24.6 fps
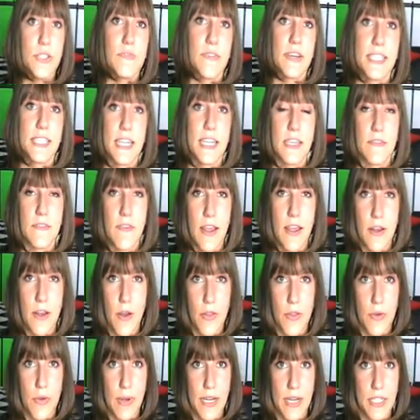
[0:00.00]
you've identified
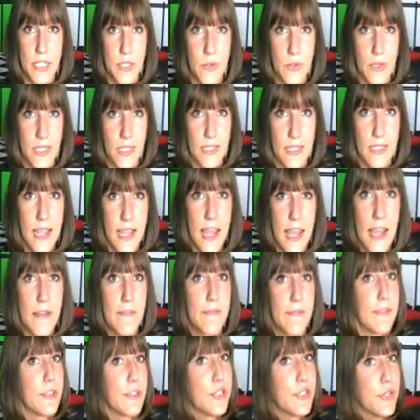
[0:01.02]
all the ways you can
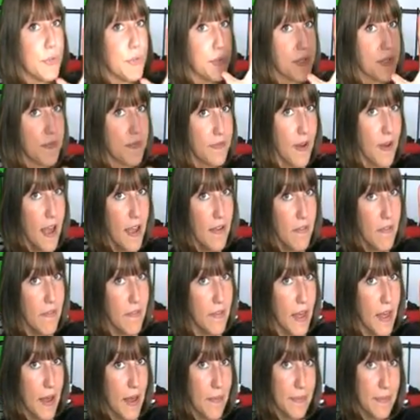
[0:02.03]
save, choose 5
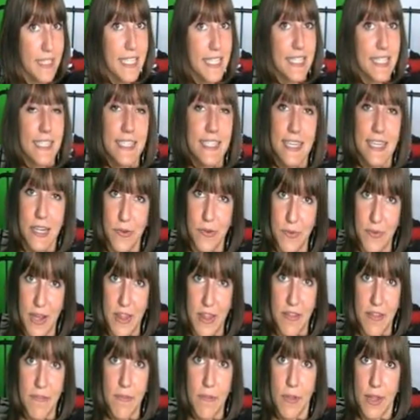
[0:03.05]
of them to stick
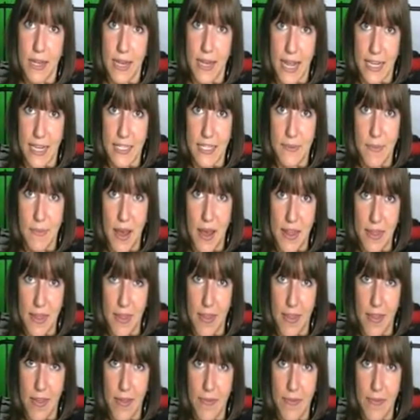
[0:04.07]
with for the next month.